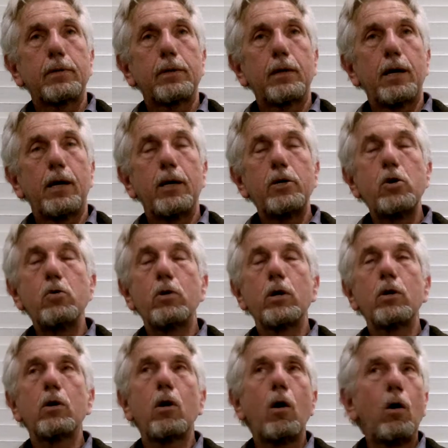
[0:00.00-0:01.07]
Uh, you
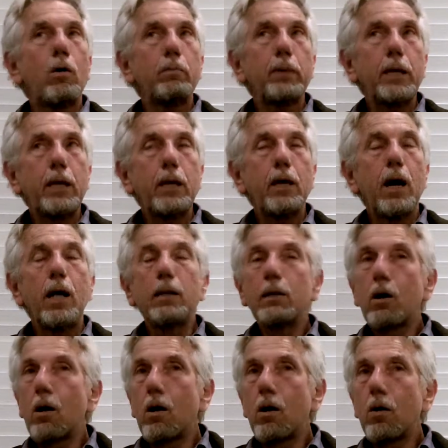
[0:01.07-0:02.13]
can call me
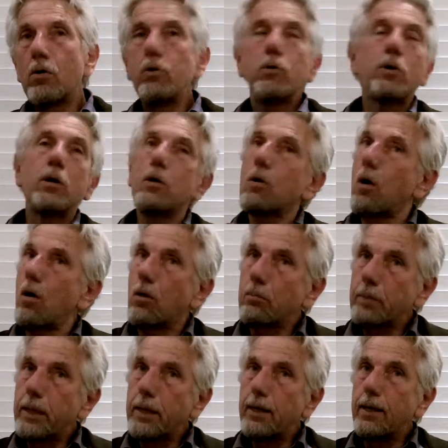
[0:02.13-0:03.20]
Allah or you can call
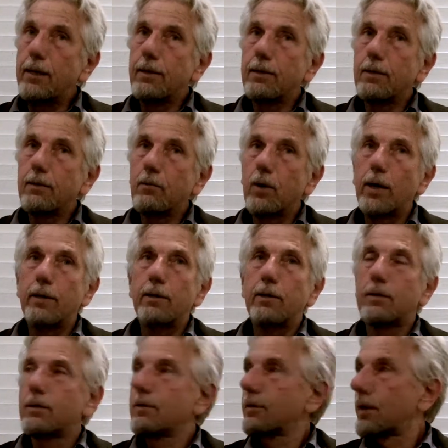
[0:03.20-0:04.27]
me what?
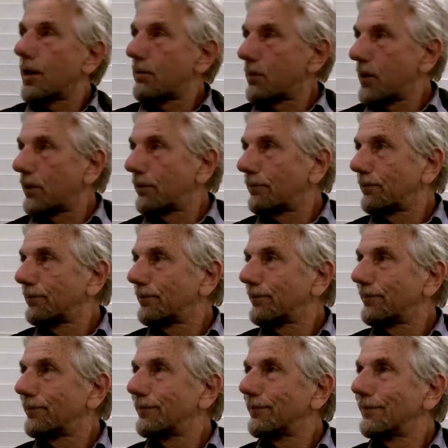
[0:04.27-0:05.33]
Rahman.
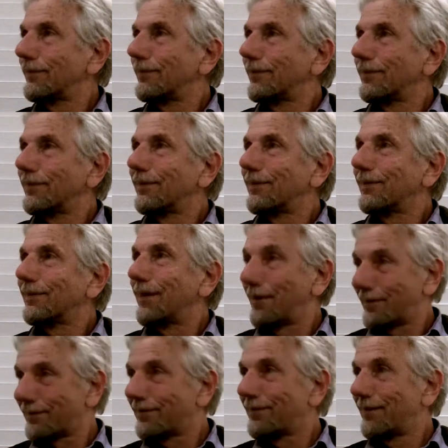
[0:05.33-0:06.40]
Yeah.
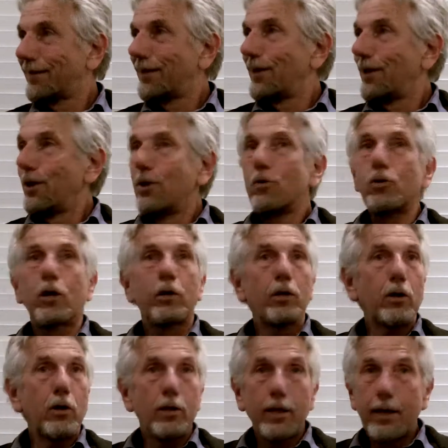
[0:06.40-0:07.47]

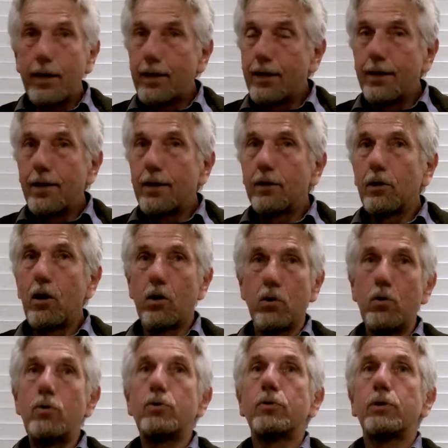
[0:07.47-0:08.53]
Clearly,
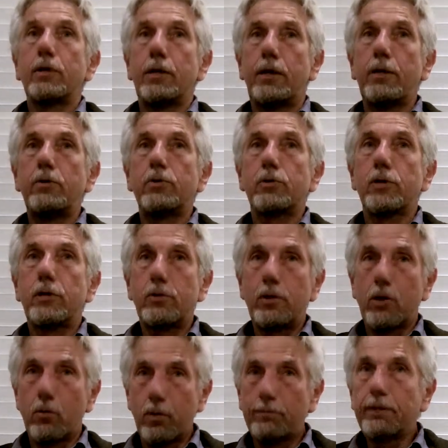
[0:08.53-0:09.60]
Lahut is, is
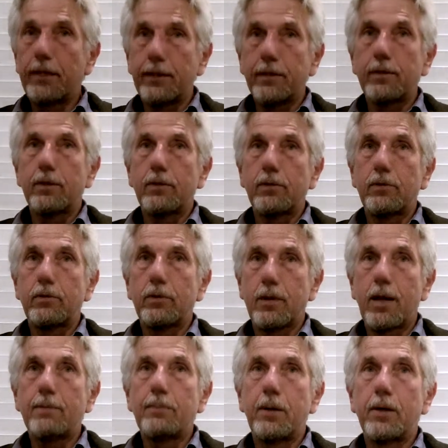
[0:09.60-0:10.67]
equivalent to the
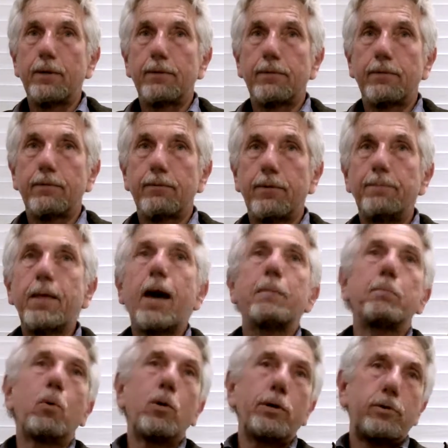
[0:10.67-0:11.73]
Rahman from
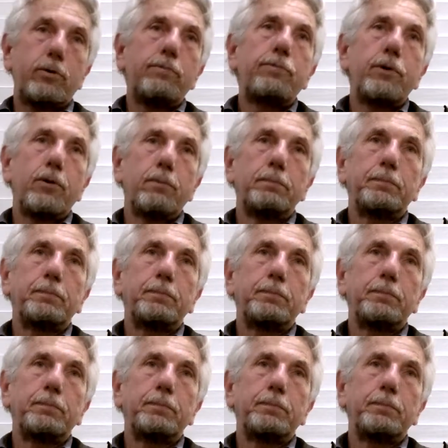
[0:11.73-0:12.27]
that point of view.